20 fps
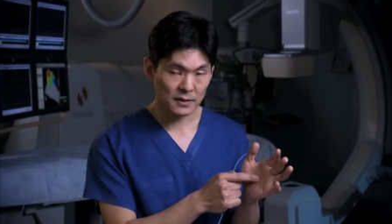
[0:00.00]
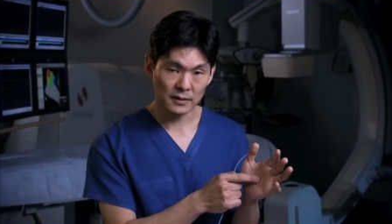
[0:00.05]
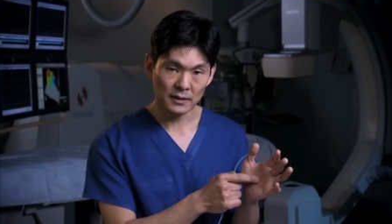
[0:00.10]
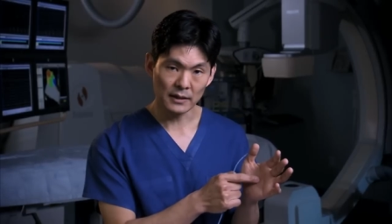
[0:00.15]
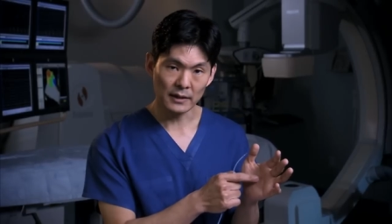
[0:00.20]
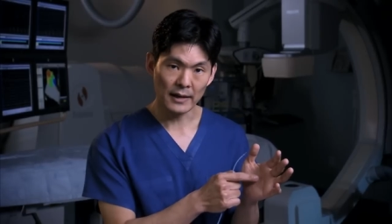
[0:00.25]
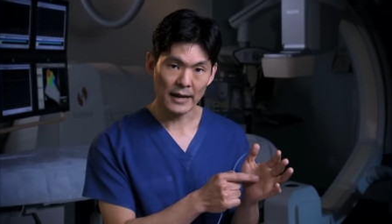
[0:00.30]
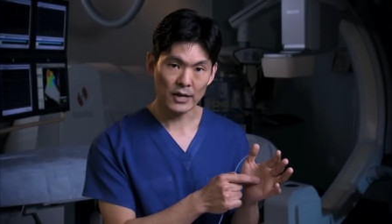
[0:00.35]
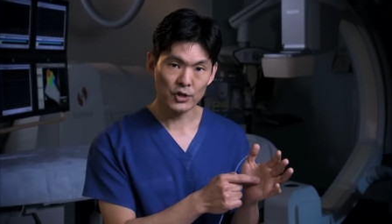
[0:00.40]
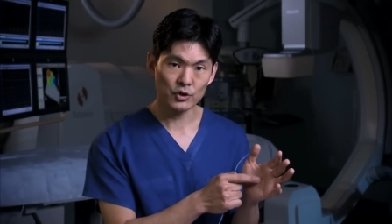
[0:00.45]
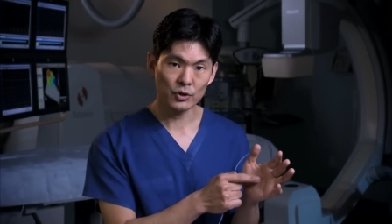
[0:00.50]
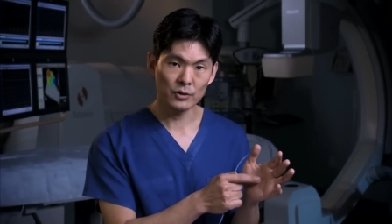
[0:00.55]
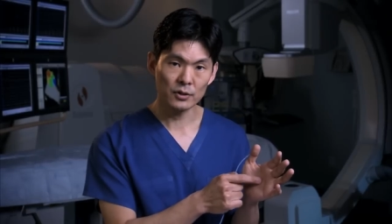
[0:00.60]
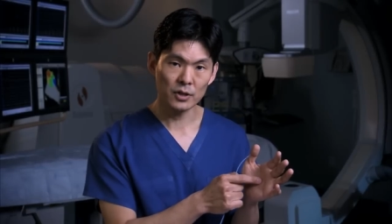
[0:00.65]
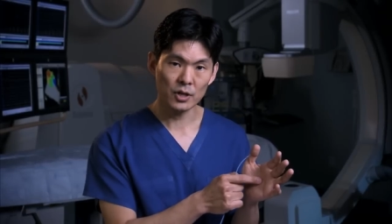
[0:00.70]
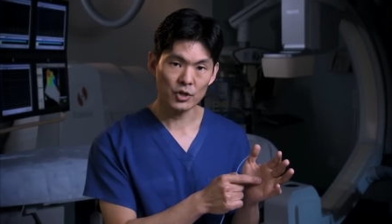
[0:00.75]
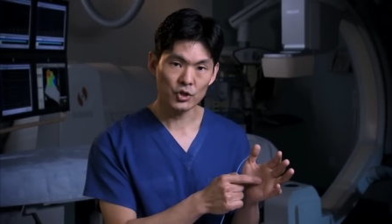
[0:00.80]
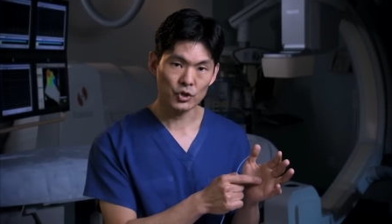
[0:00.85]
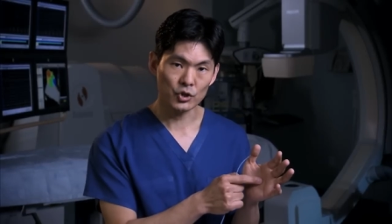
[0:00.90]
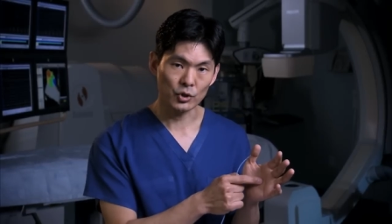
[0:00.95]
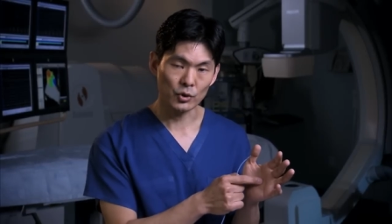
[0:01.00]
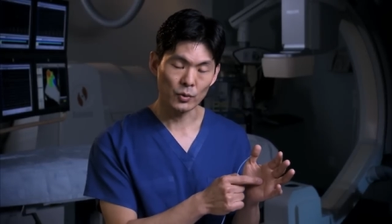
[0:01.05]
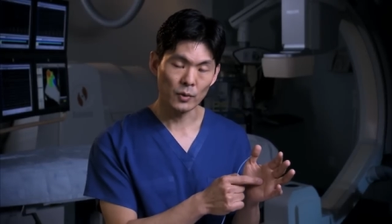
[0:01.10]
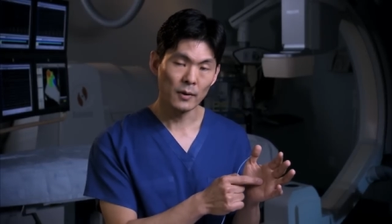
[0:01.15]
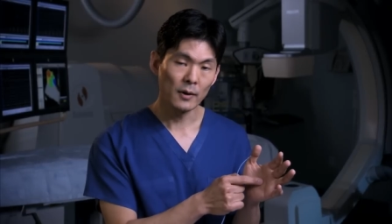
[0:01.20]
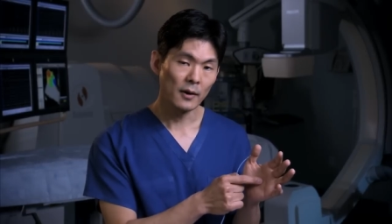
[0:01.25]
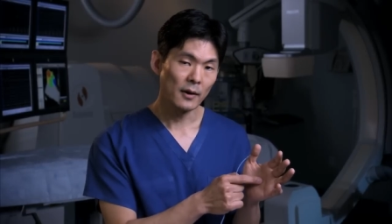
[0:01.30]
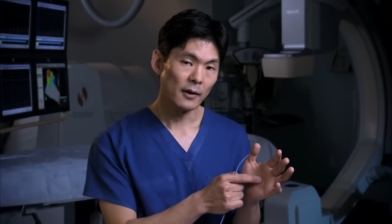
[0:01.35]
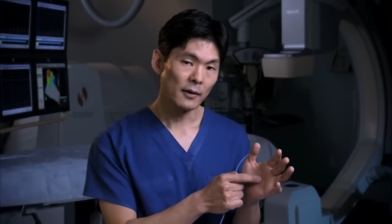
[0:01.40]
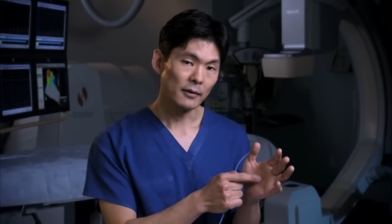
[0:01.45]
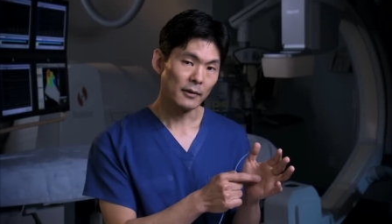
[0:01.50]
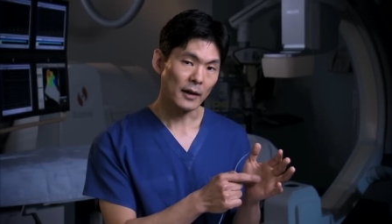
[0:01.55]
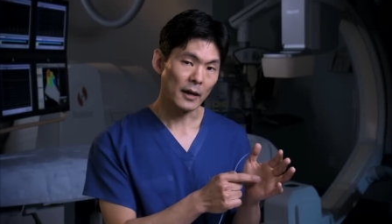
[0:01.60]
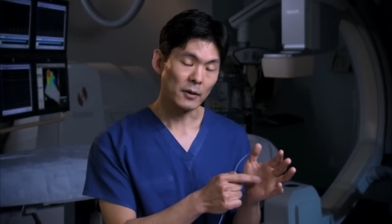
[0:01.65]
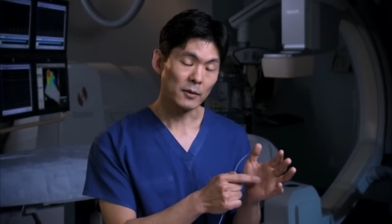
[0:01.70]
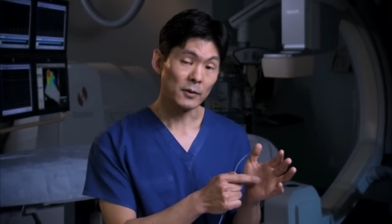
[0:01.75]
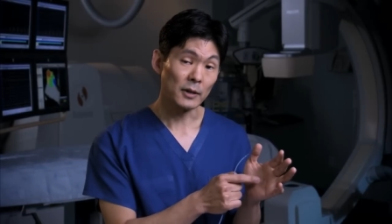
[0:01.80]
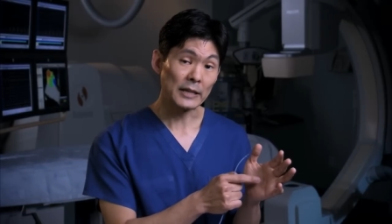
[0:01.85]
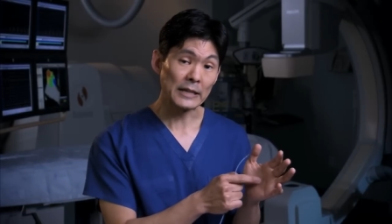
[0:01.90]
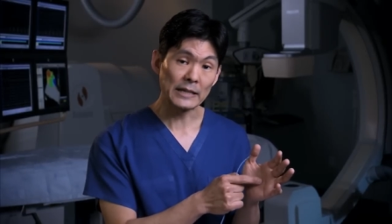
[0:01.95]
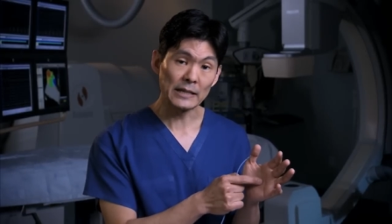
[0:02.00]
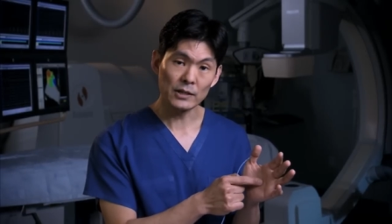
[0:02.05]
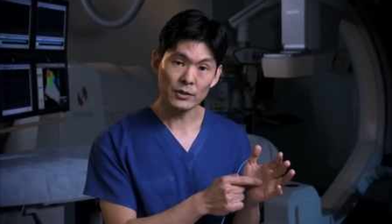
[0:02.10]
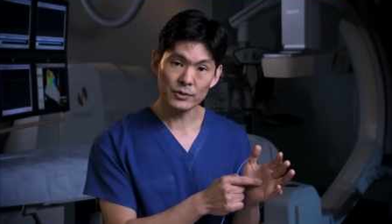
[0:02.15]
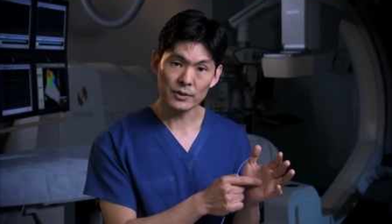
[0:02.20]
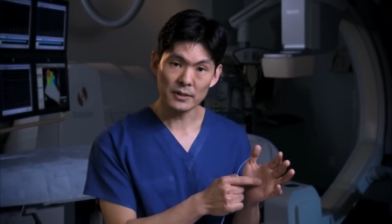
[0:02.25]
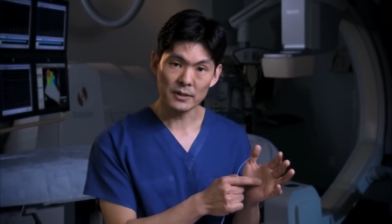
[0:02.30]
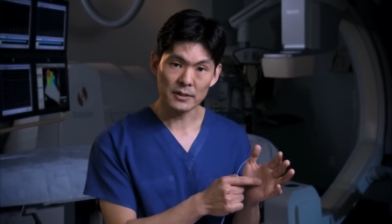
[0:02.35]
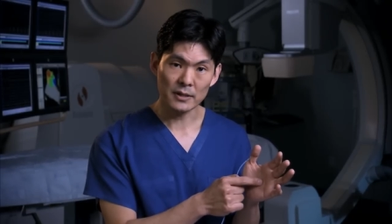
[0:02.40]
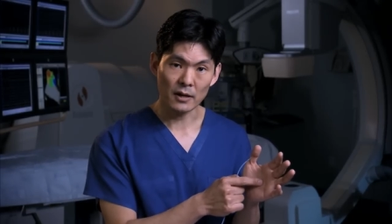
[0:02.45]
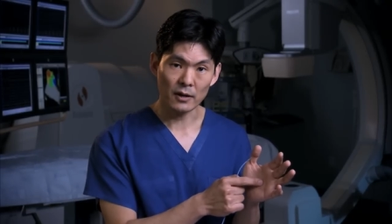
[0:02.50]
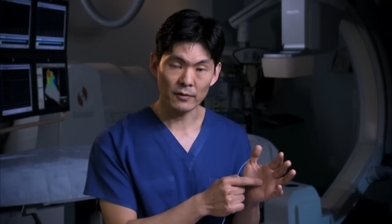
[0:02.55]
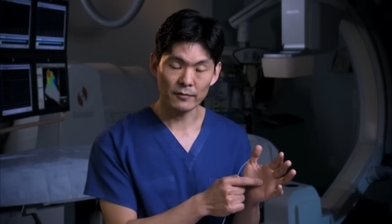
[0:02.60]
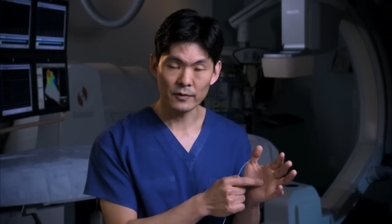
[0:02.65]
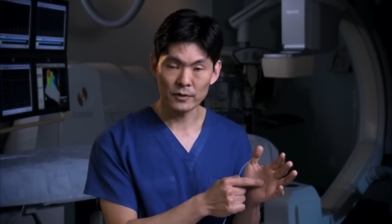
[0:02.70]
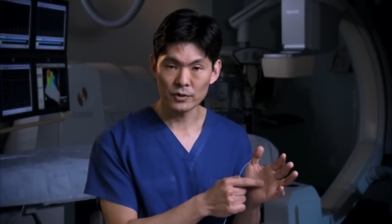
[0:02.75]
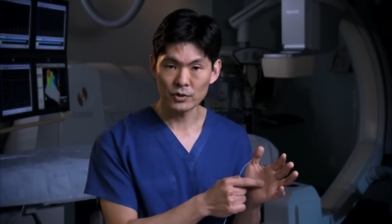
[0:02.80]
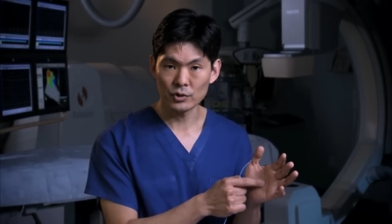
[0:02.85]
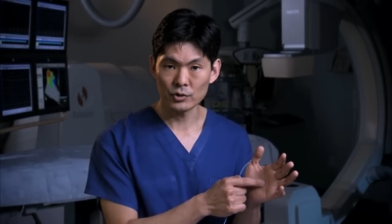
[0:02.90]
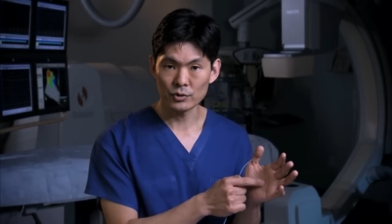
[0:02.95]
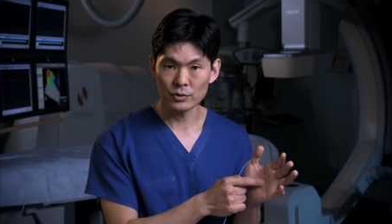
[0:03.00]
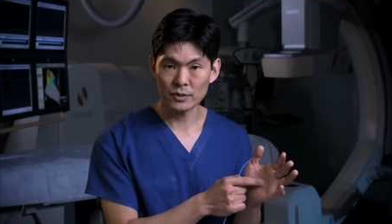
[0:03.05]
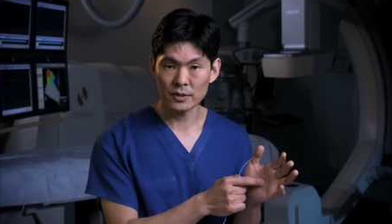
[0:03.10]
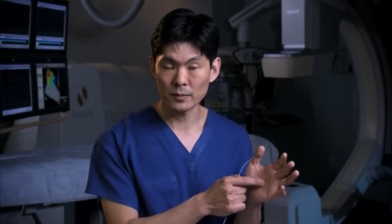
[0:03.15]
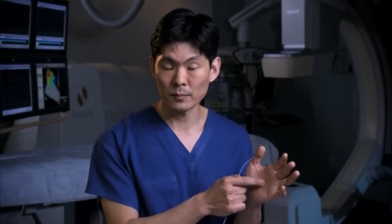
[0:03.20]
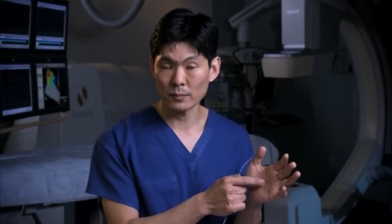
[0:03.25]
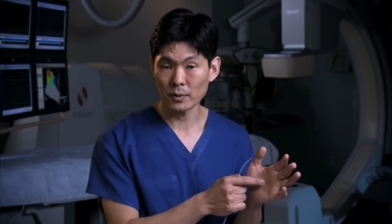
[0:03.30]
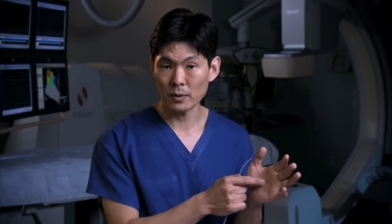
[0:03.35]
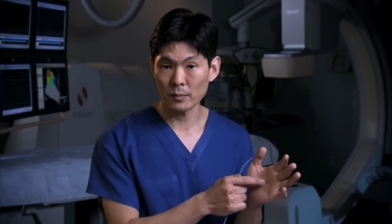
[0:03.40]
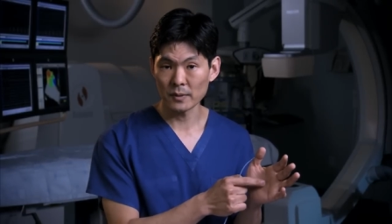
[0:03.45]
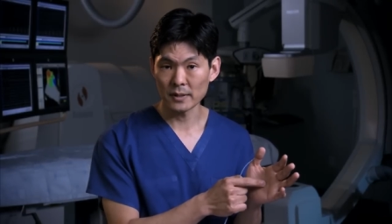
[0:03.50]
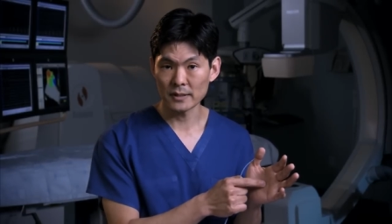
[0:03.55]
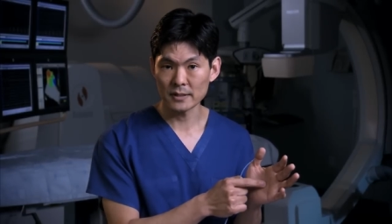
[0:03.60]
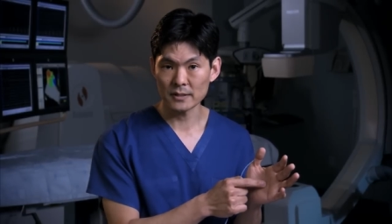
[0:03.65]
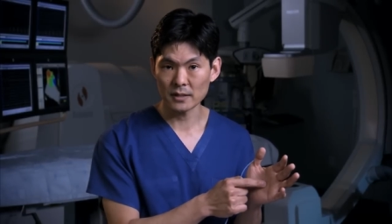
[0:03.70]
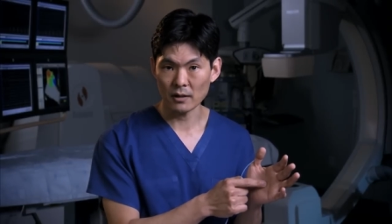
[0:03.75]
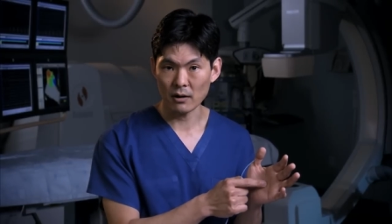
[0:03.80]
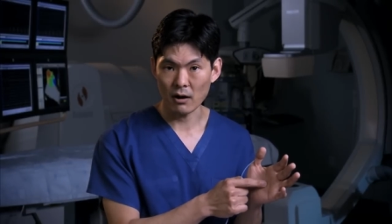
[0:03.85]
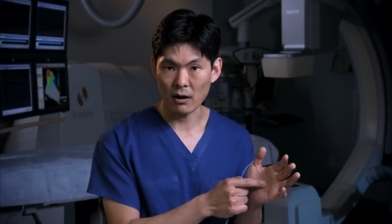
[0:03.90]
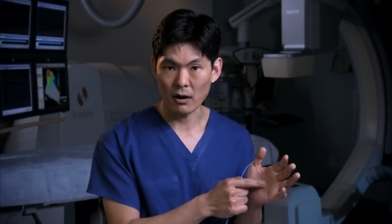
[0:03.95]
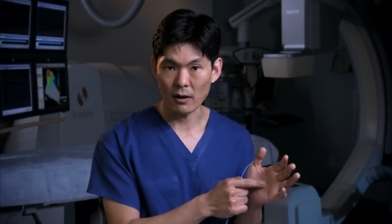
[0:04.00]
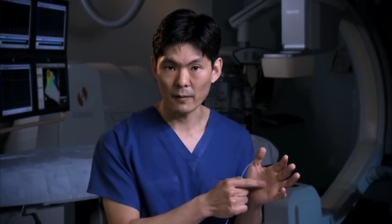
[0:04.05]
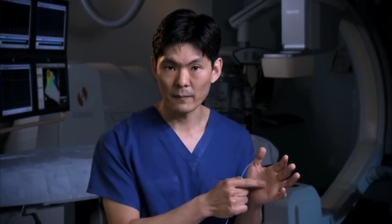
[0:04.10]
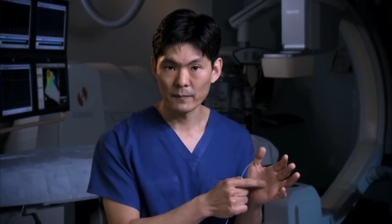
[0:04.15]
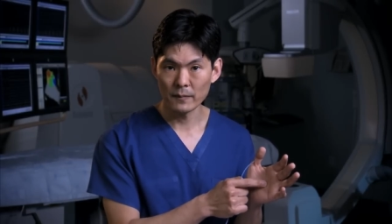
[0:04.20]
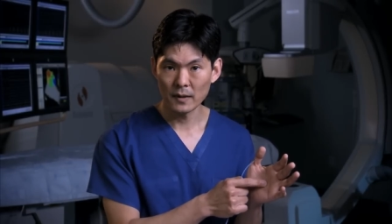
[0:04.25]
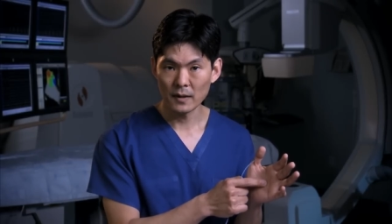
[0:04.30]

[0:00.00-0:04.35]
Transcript: denatured tissue then heals itself into some permanent scar.